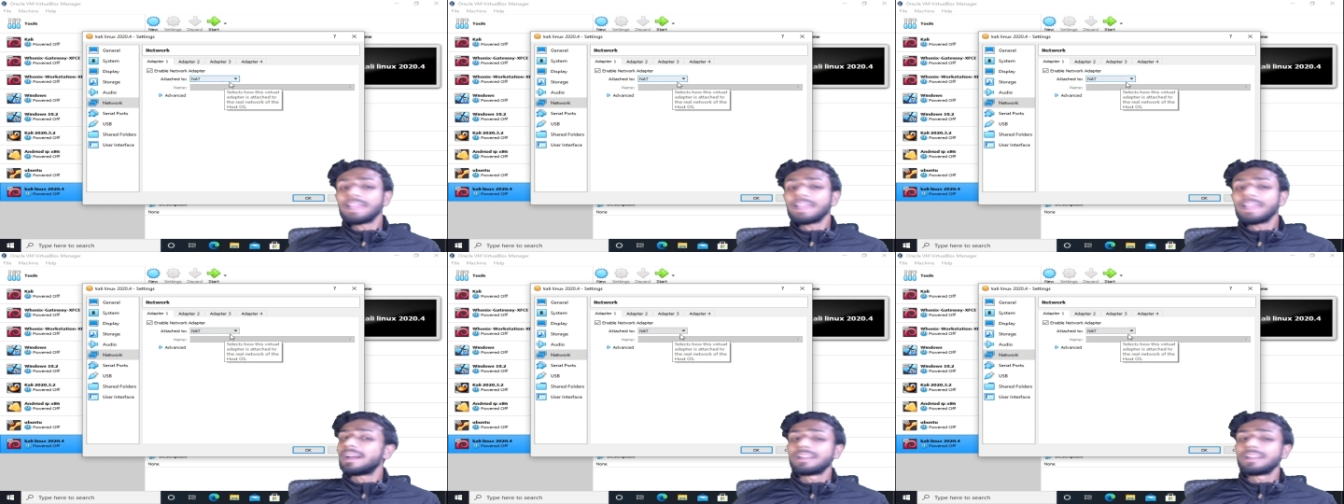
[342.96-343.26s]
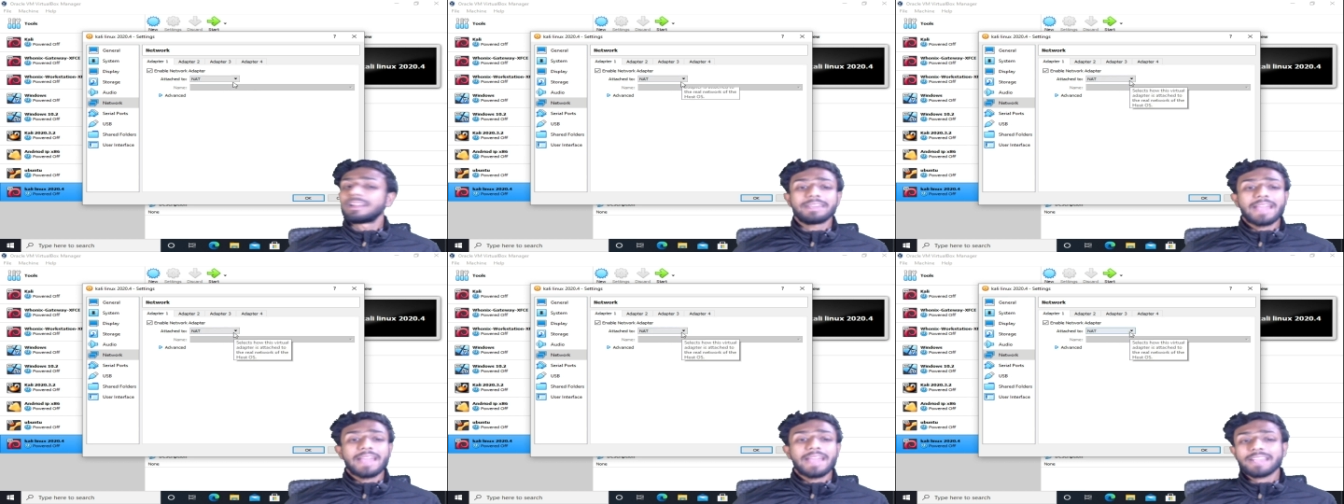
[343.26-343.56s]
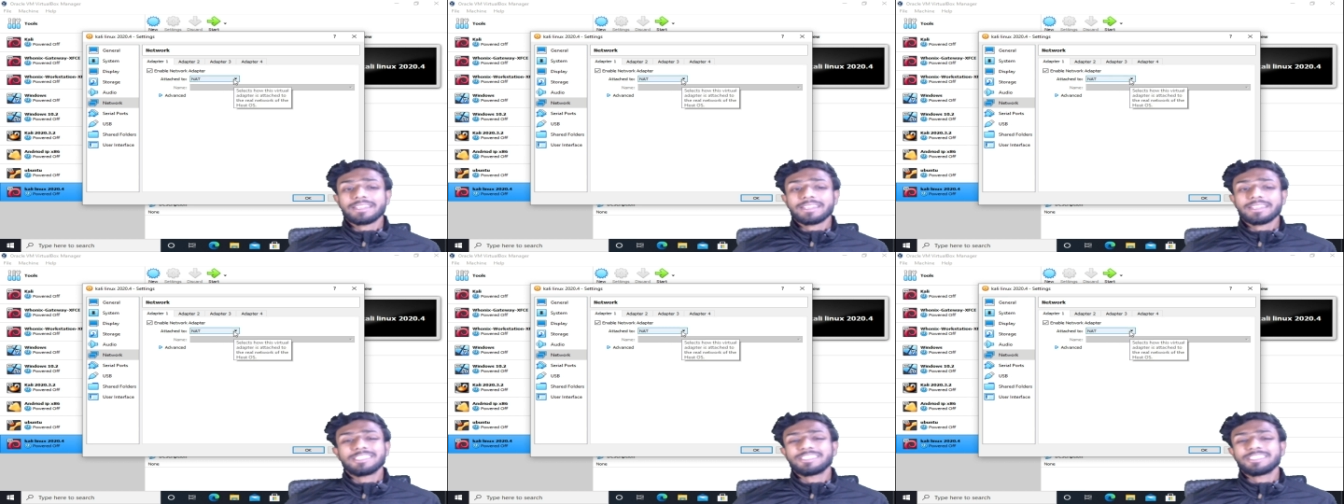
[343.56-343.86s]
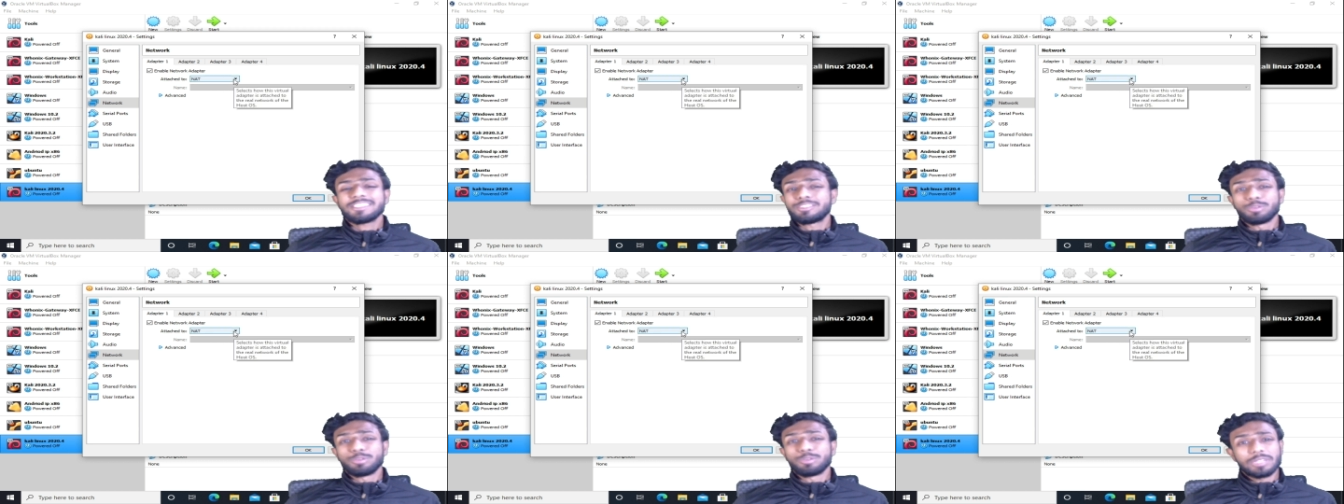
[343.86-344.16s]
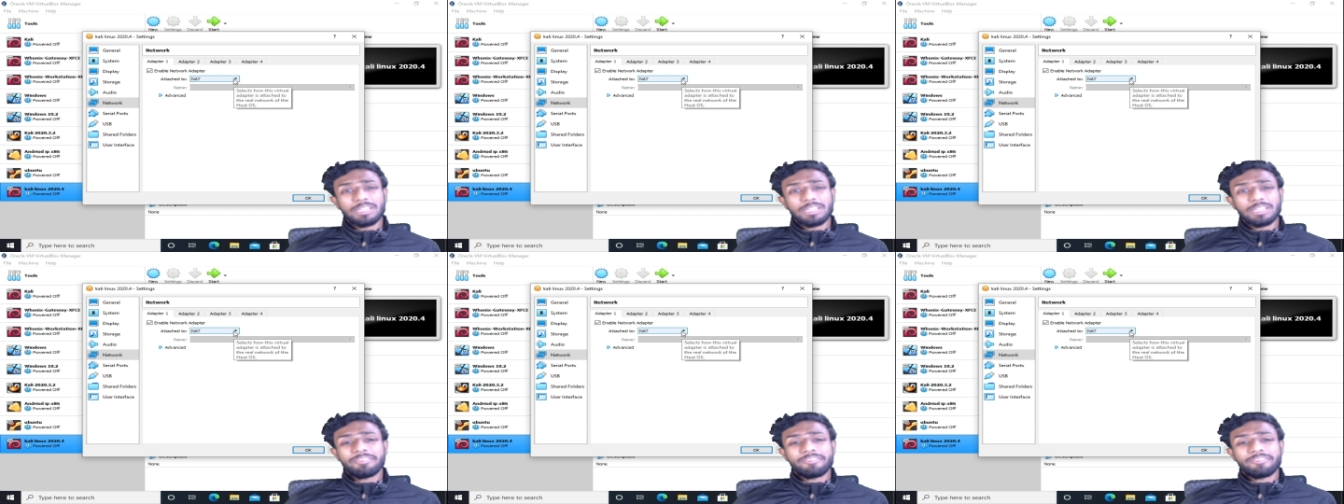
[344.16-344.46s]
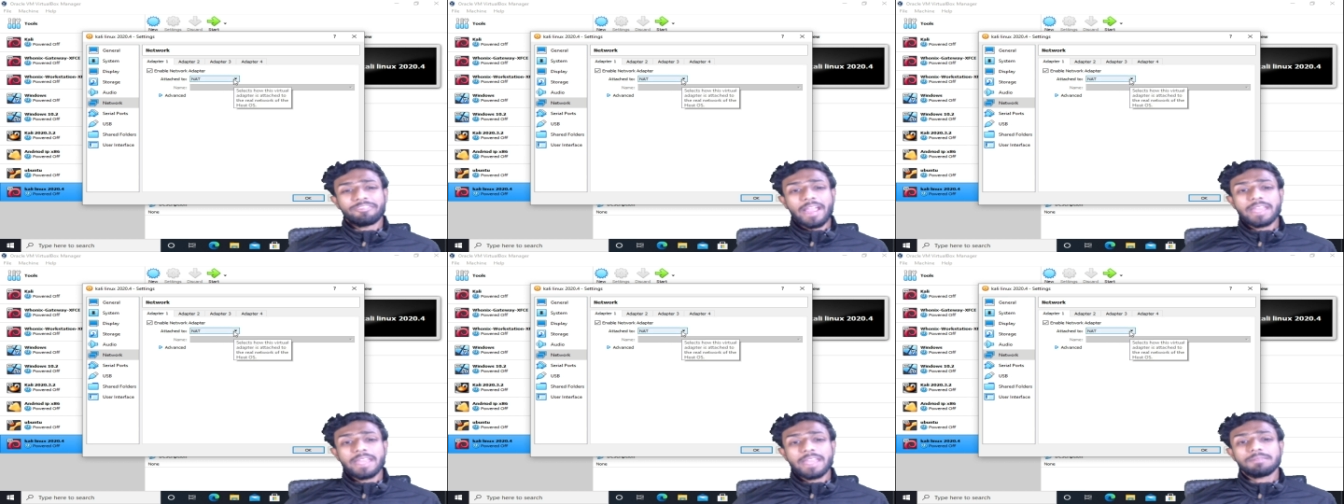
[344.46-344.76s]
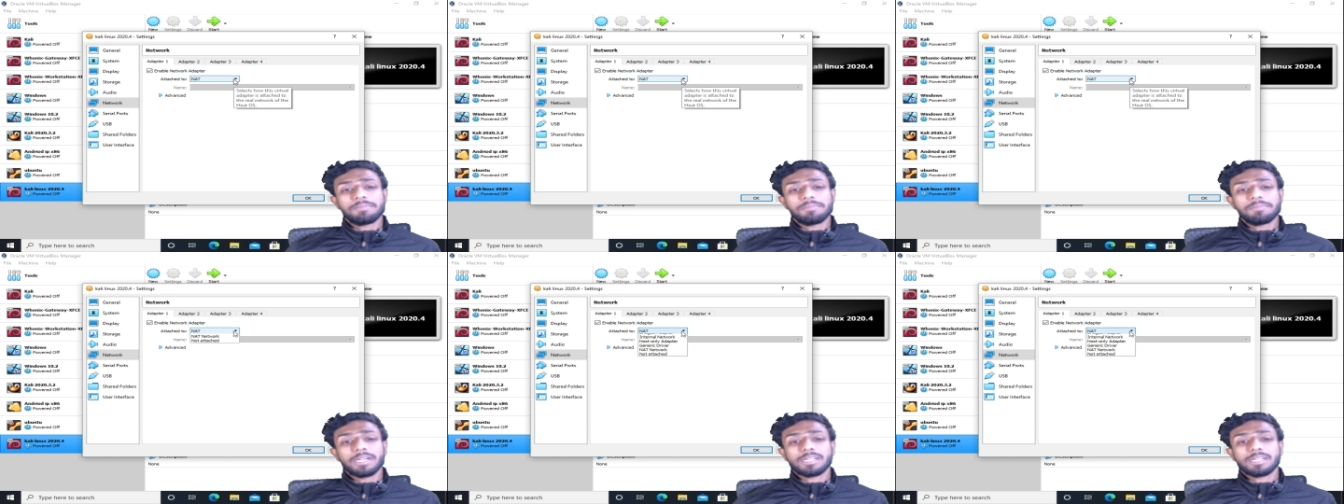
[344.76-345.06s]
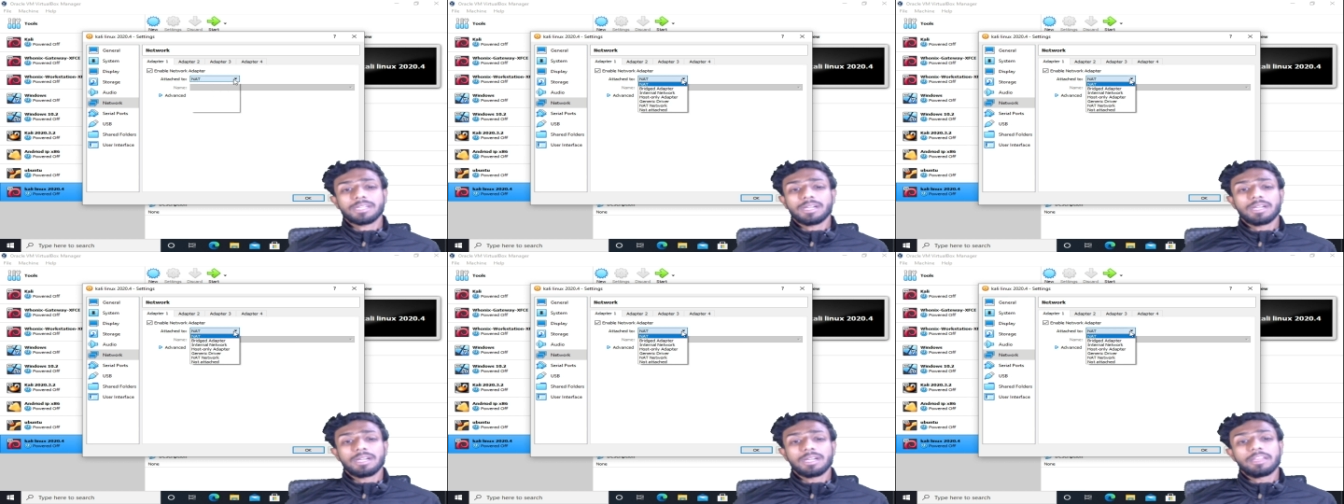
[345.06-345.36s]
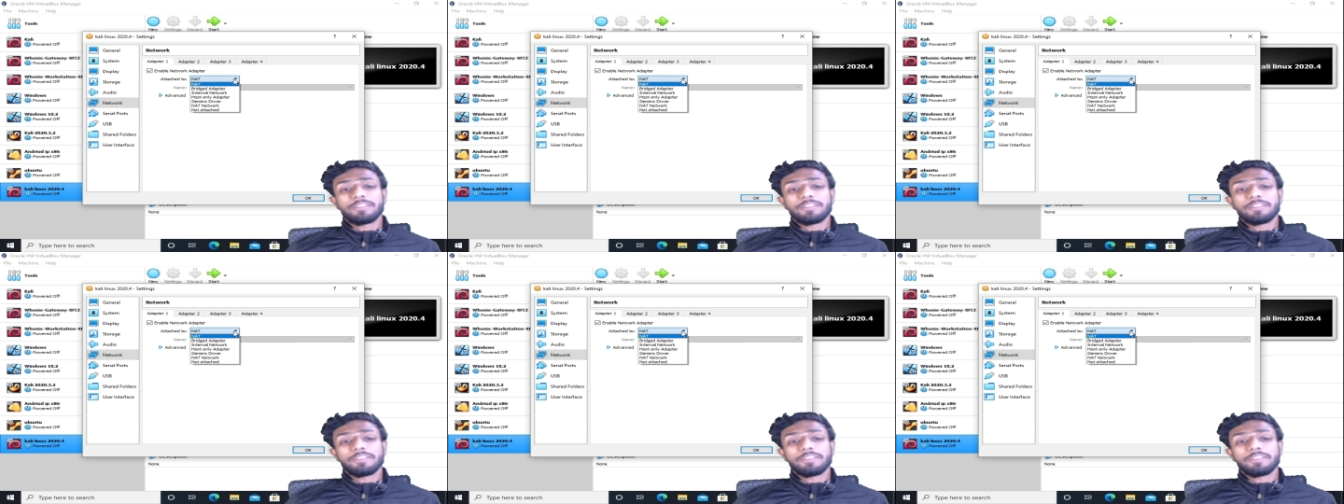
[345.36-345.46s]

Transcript: NAT is totally fine but uh,